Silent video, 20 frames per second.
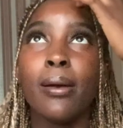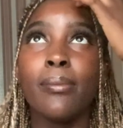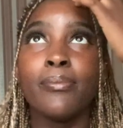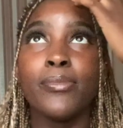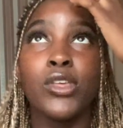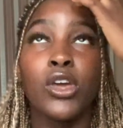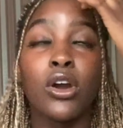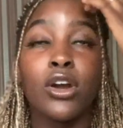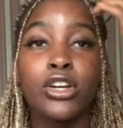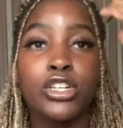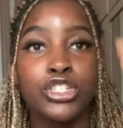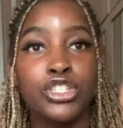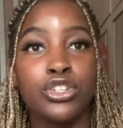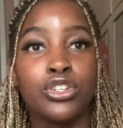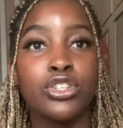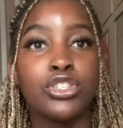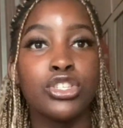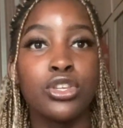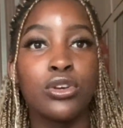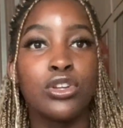younger
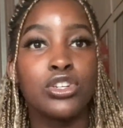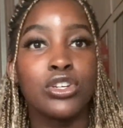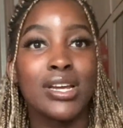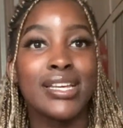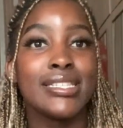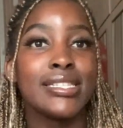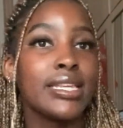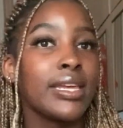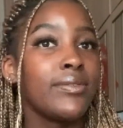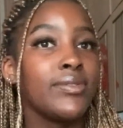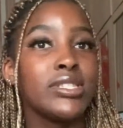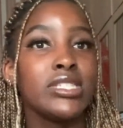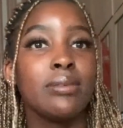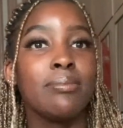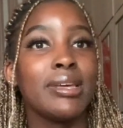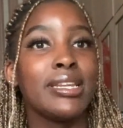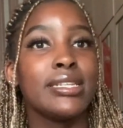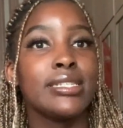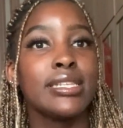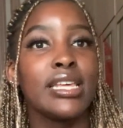students who are trying to go into
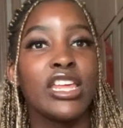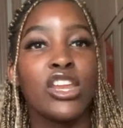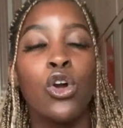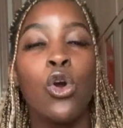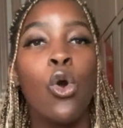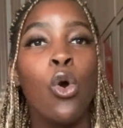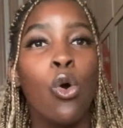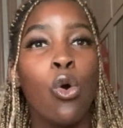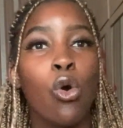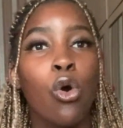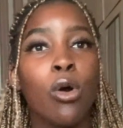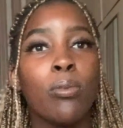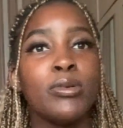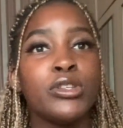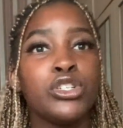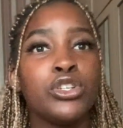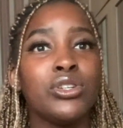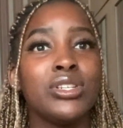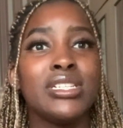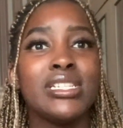medicine, or
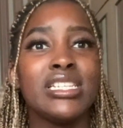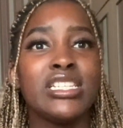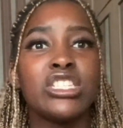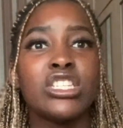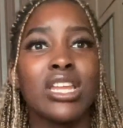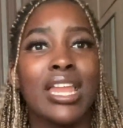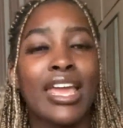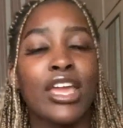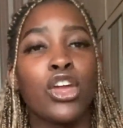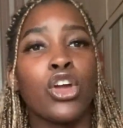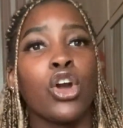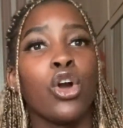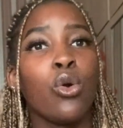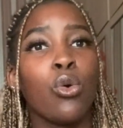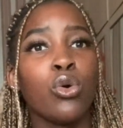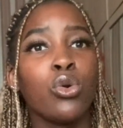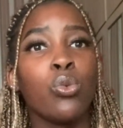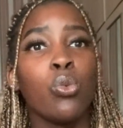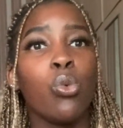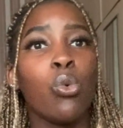opportunities to like go
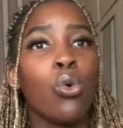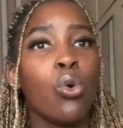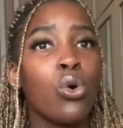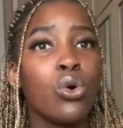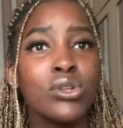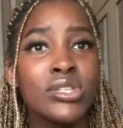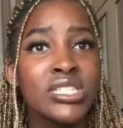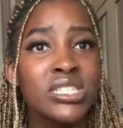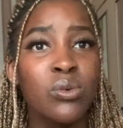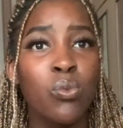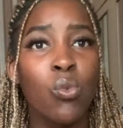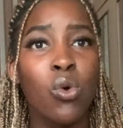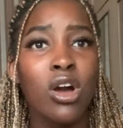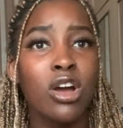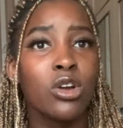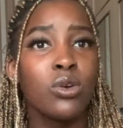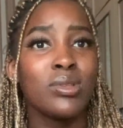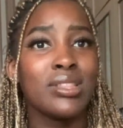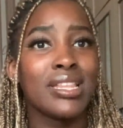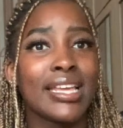on wards and
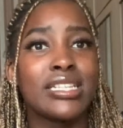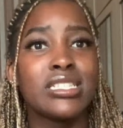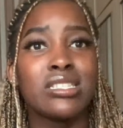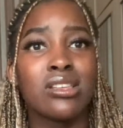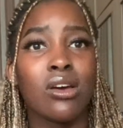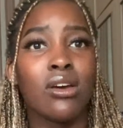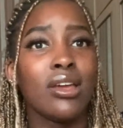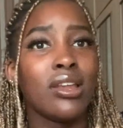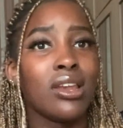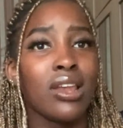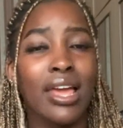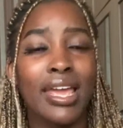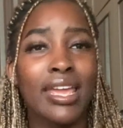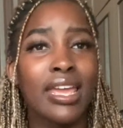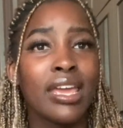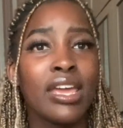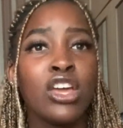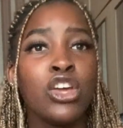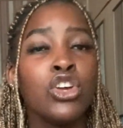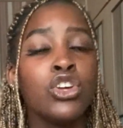work with certain like
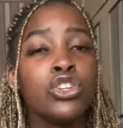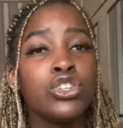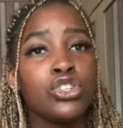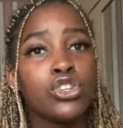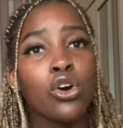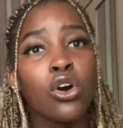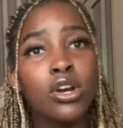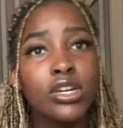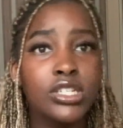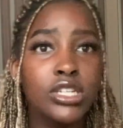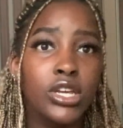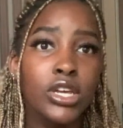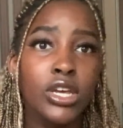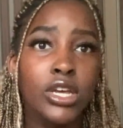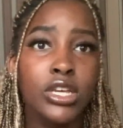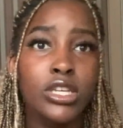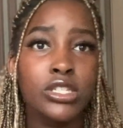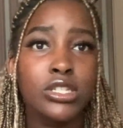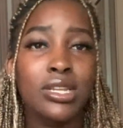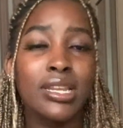
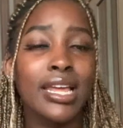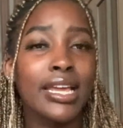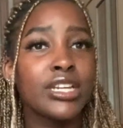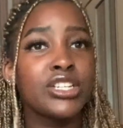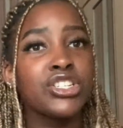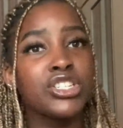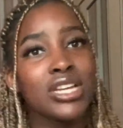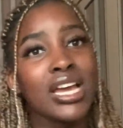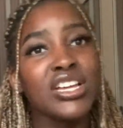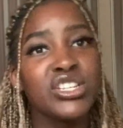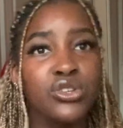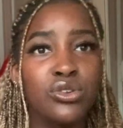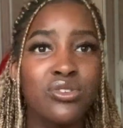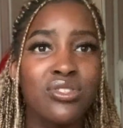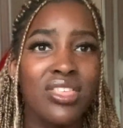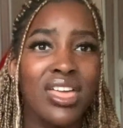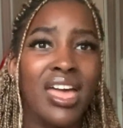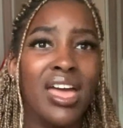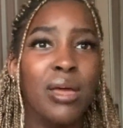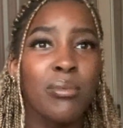doctors and like shadow
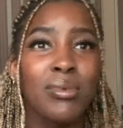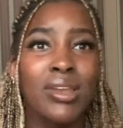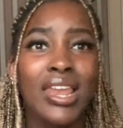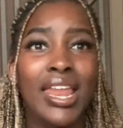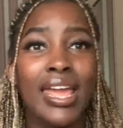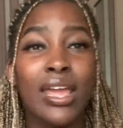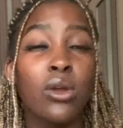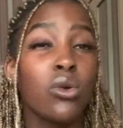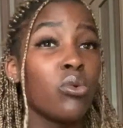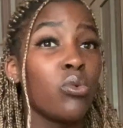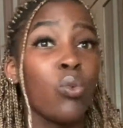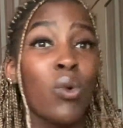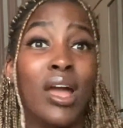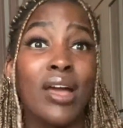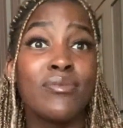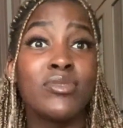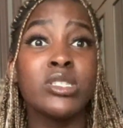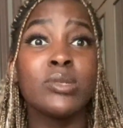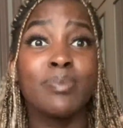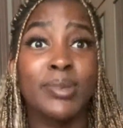them and like
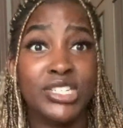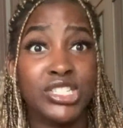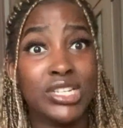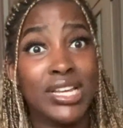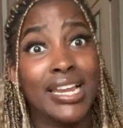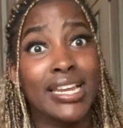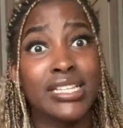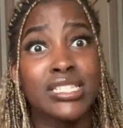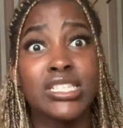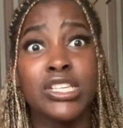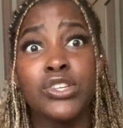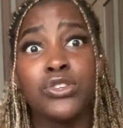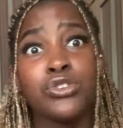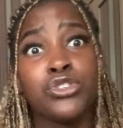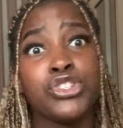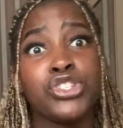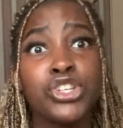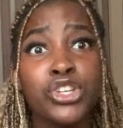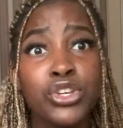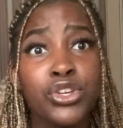whatever speciality you
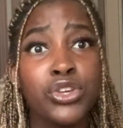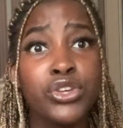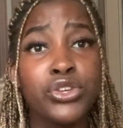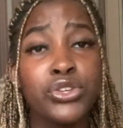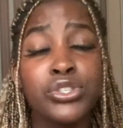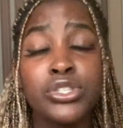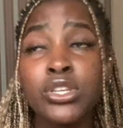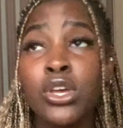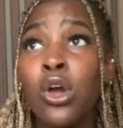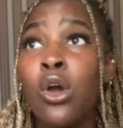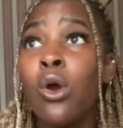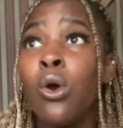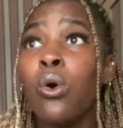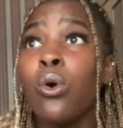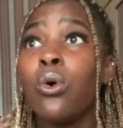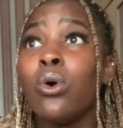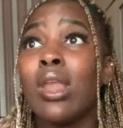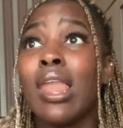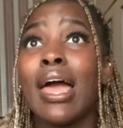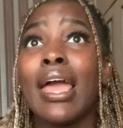choose,
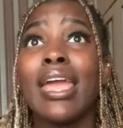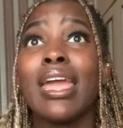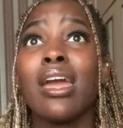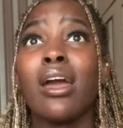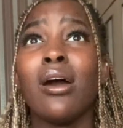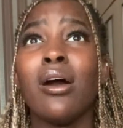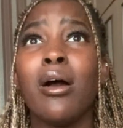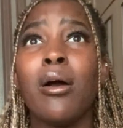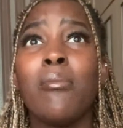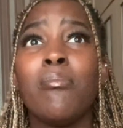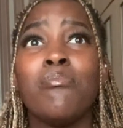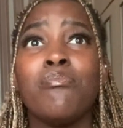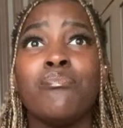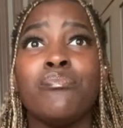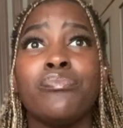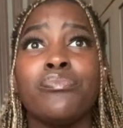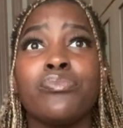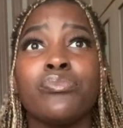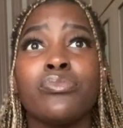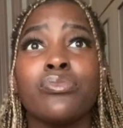or like
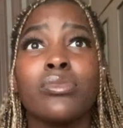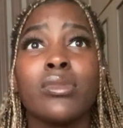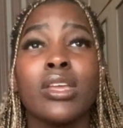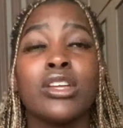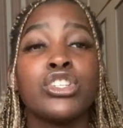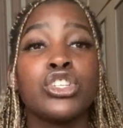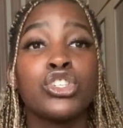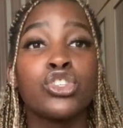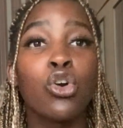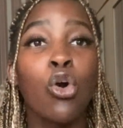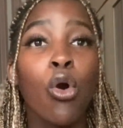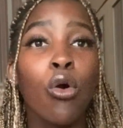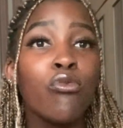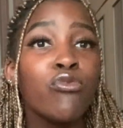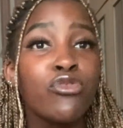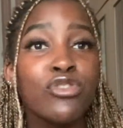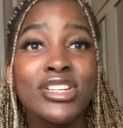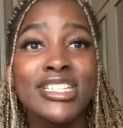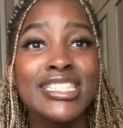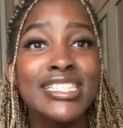just
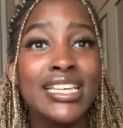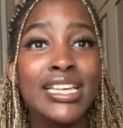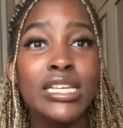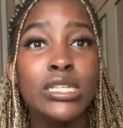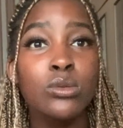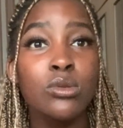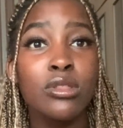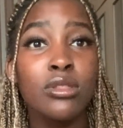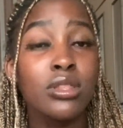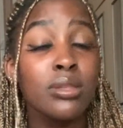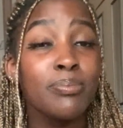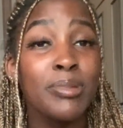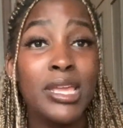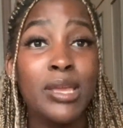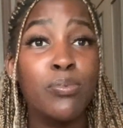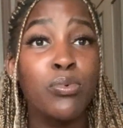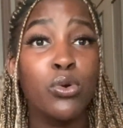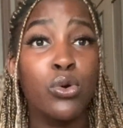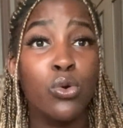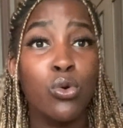conferences with
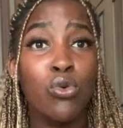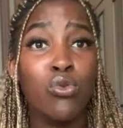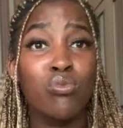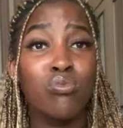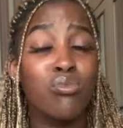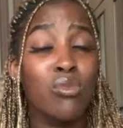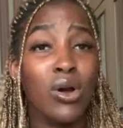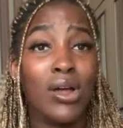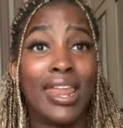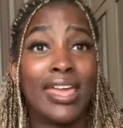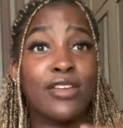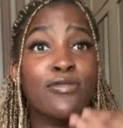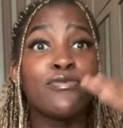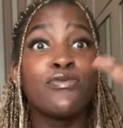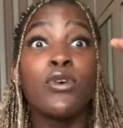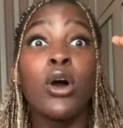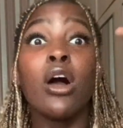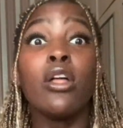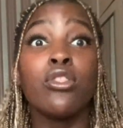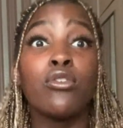people who are like
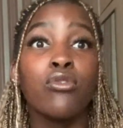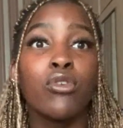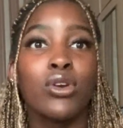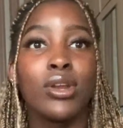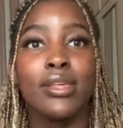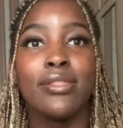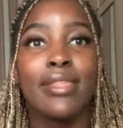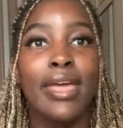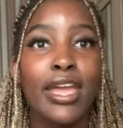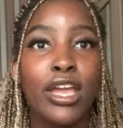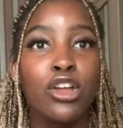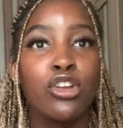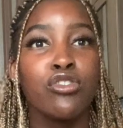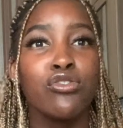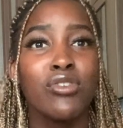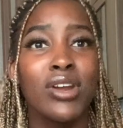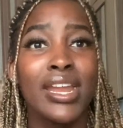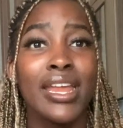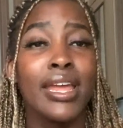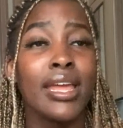further on in their
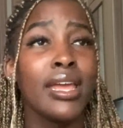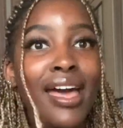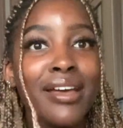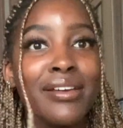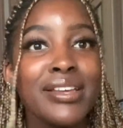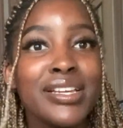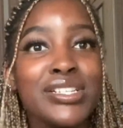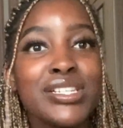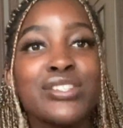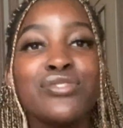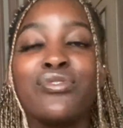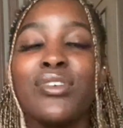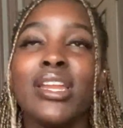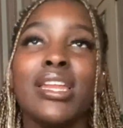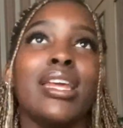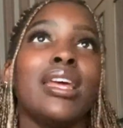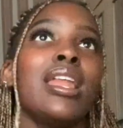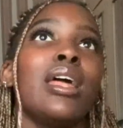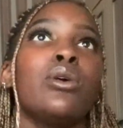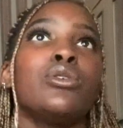career. It just
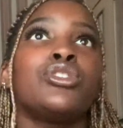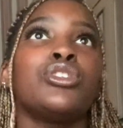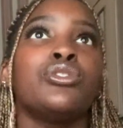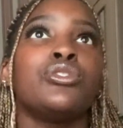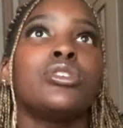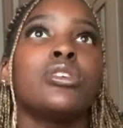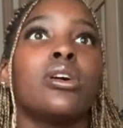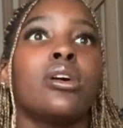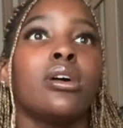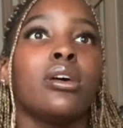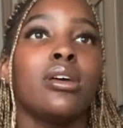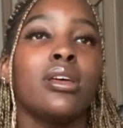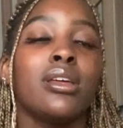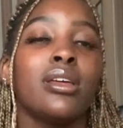really allows you to